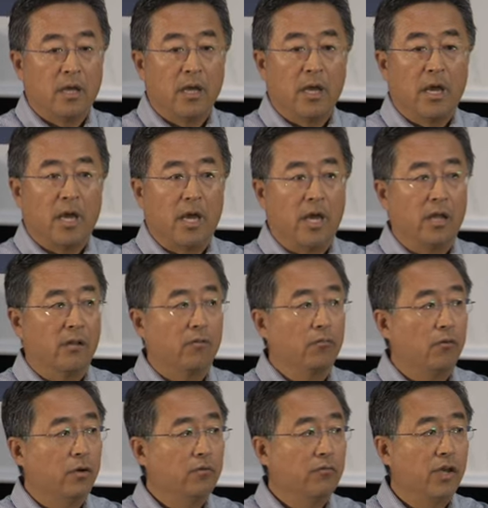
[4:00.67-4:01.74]
And
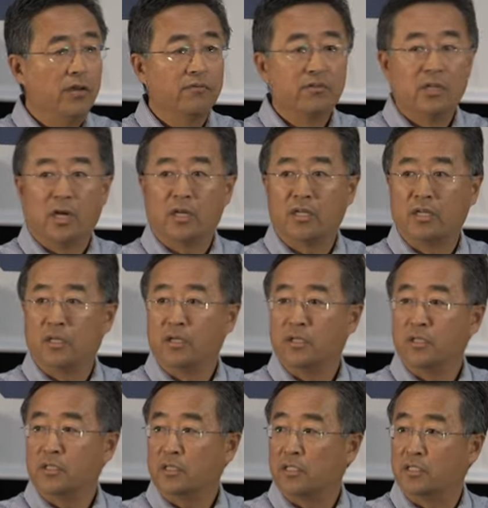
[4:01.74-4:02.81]
what we have done
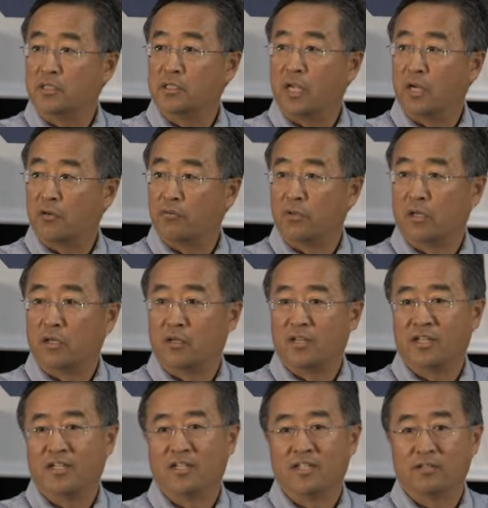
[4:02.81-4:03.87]
here is not a really
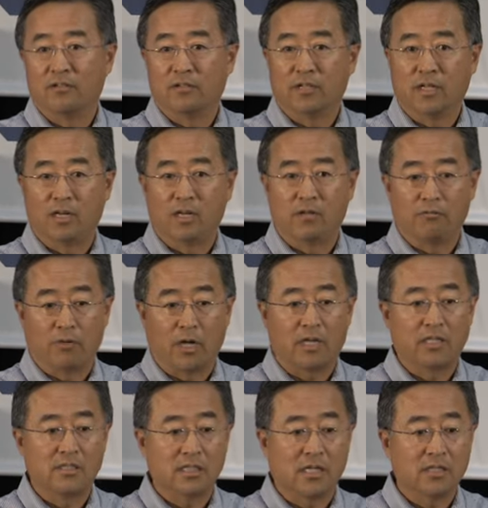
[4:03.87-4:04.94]

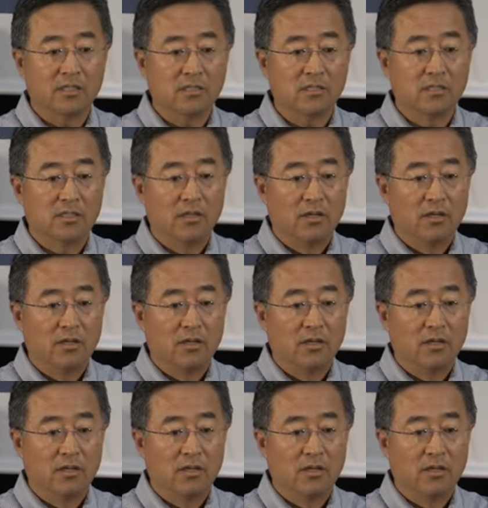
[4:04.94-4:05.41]
rocket science.